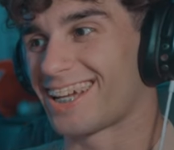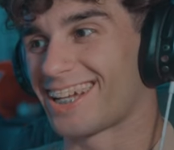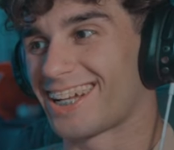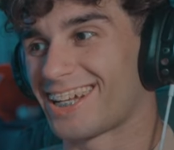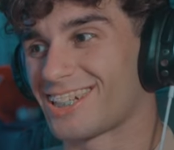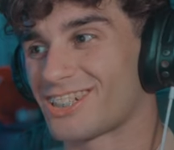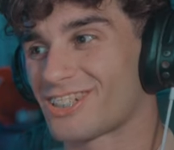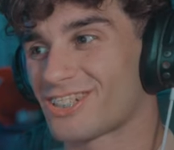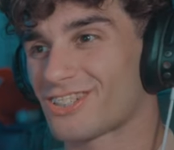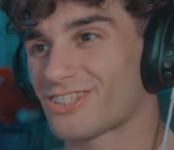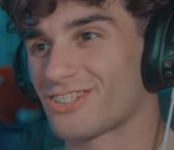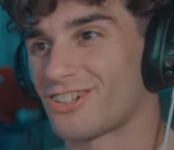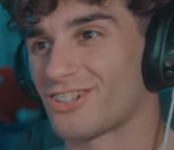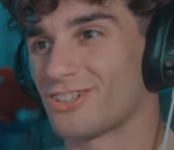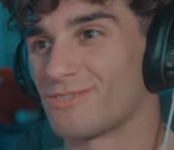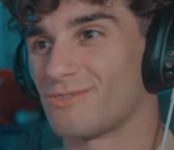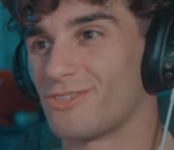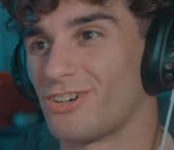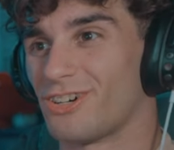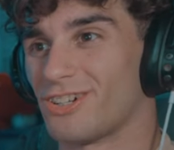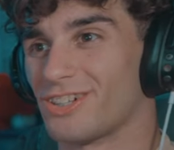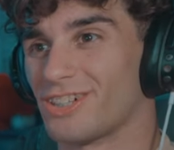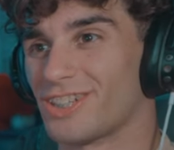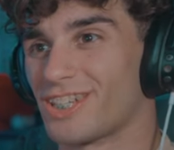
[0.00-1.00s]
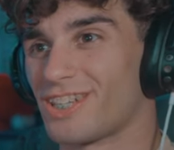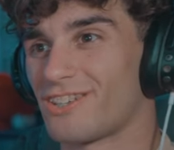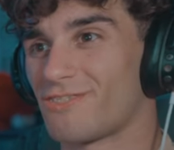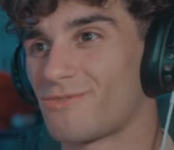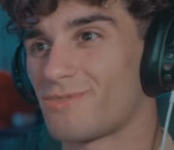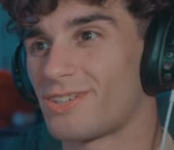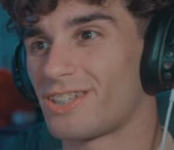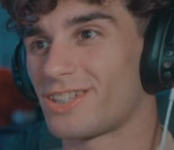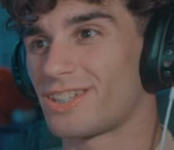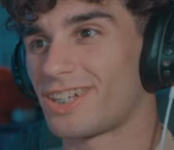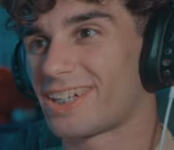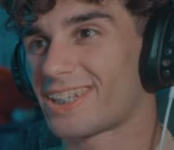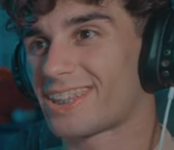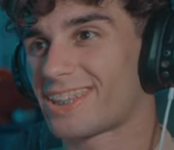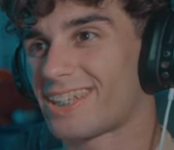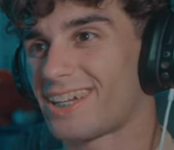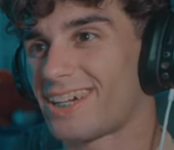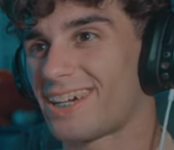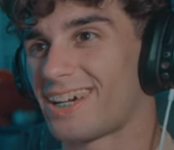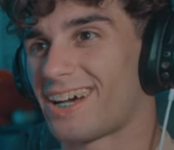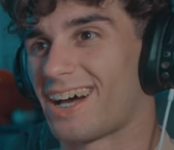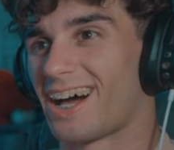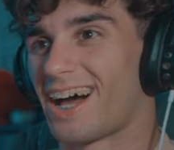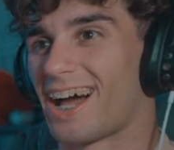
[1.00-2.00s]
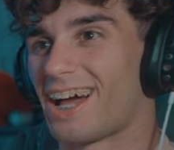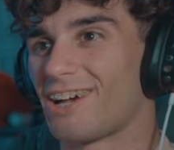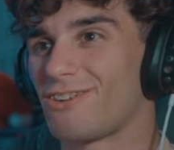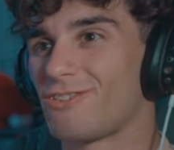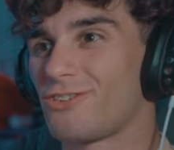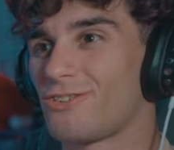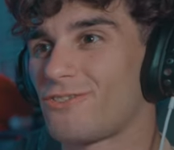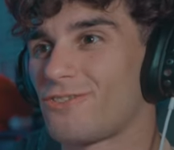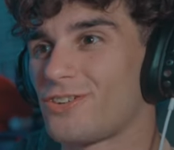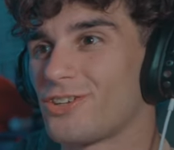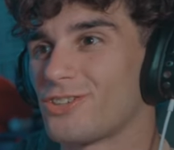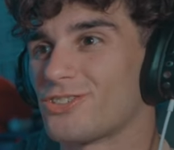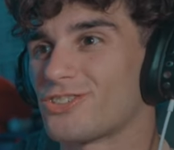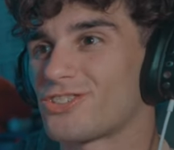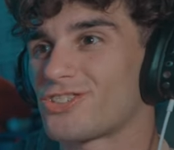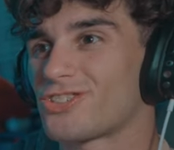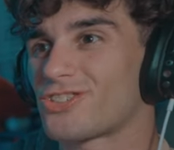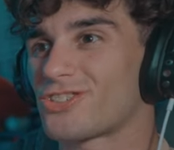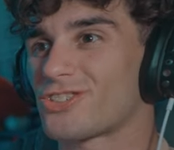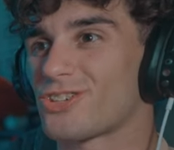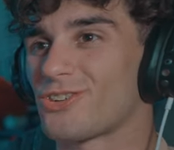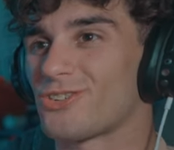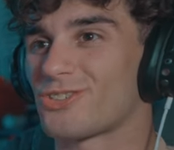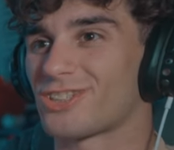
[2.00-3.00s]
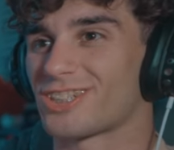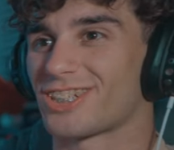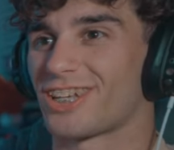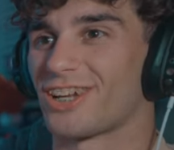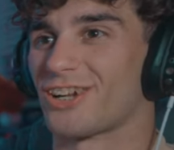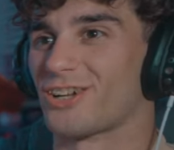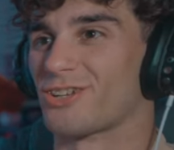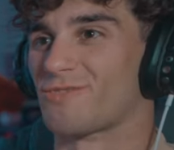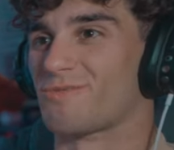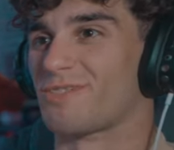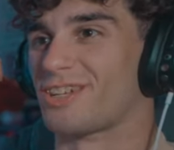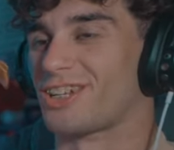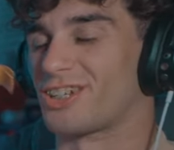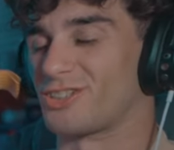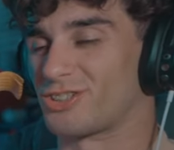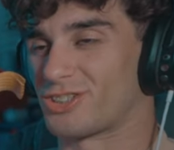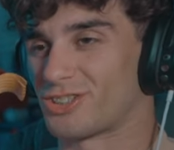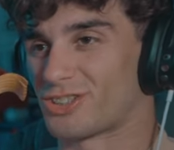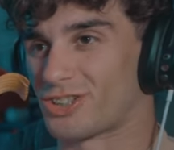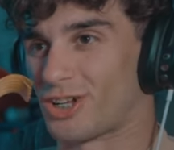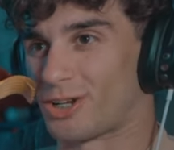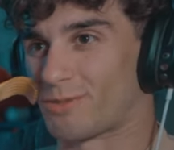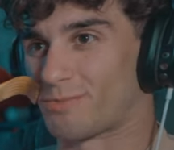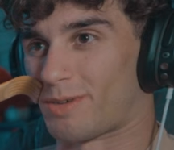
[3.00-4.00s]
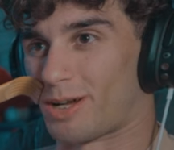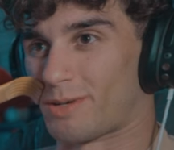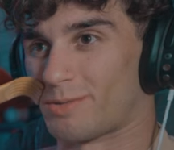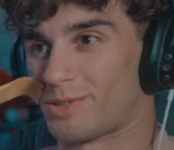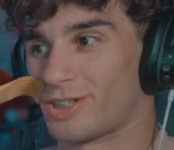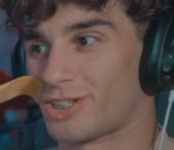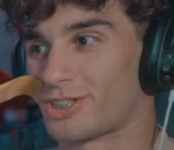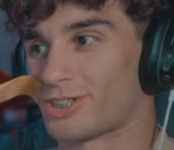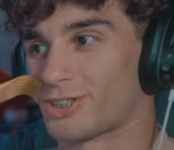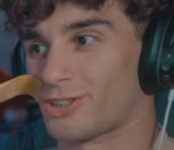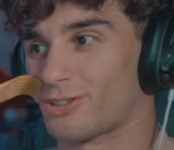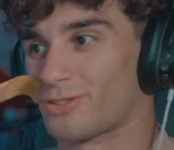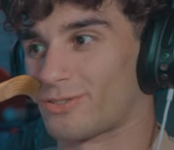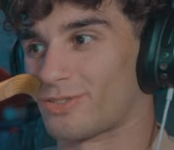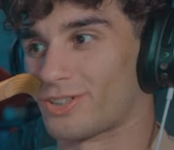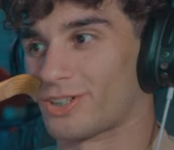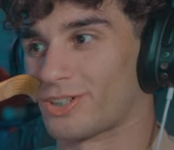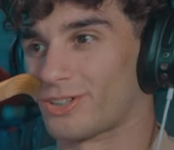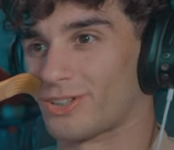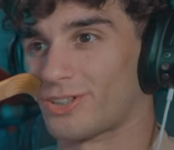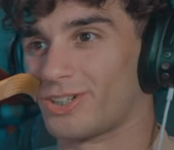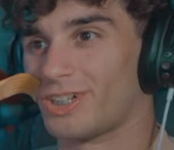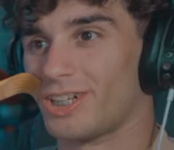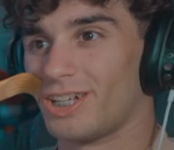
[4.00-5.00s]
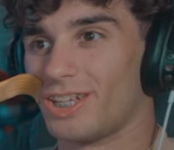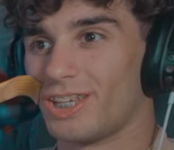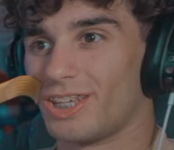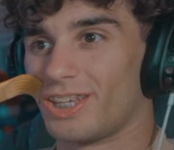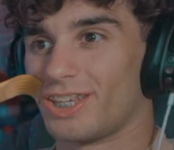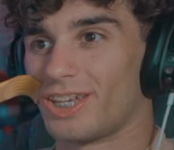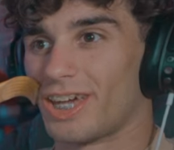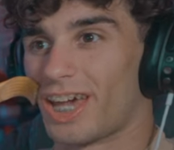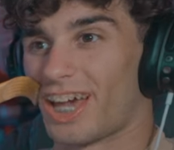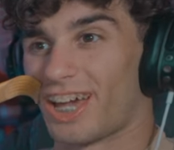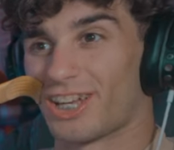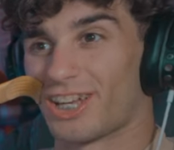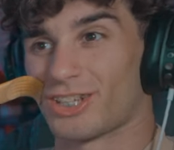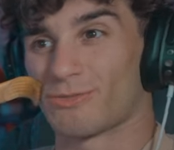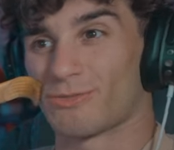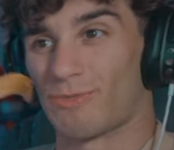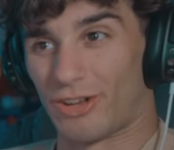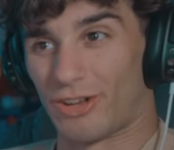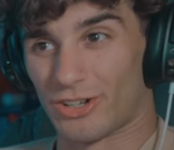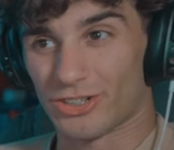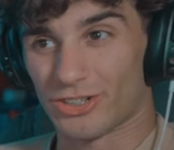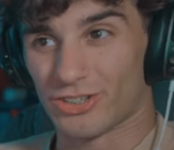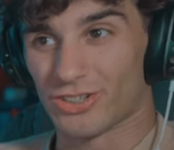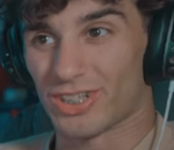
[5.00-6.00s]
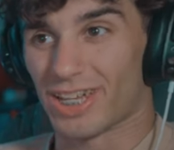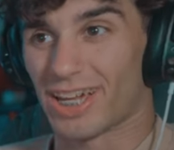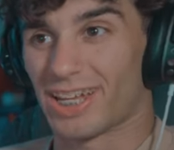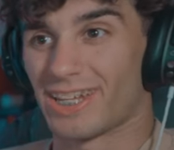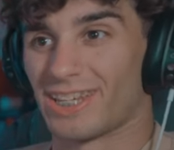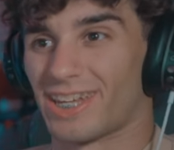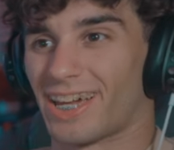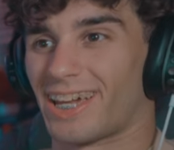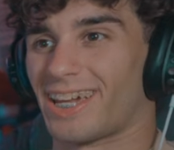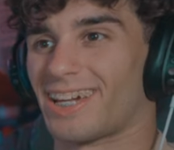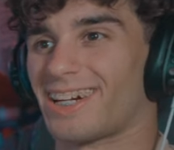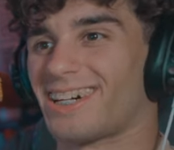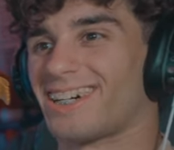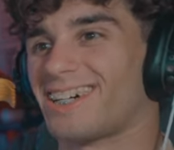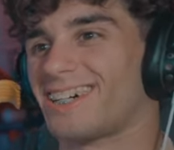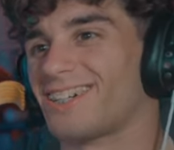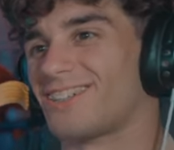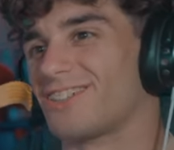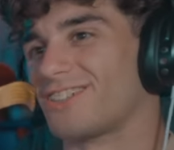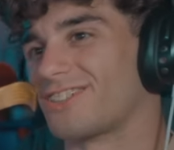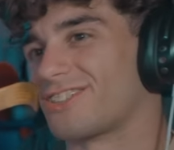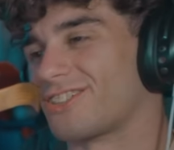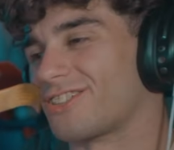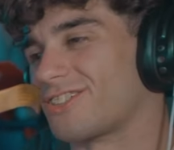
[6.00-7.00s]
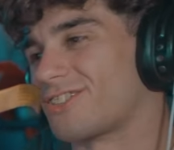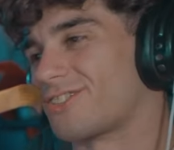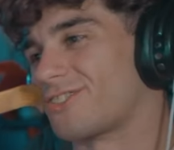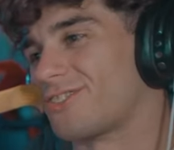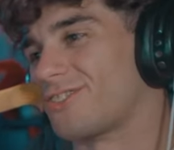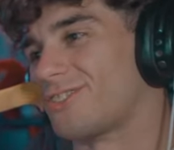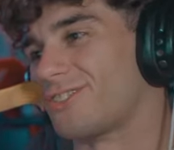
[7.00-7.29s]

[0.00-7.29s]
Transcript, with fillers: I just saw them all leave me like that, I would feel so scared being stuck by myself here, especially at night. Ah, sister.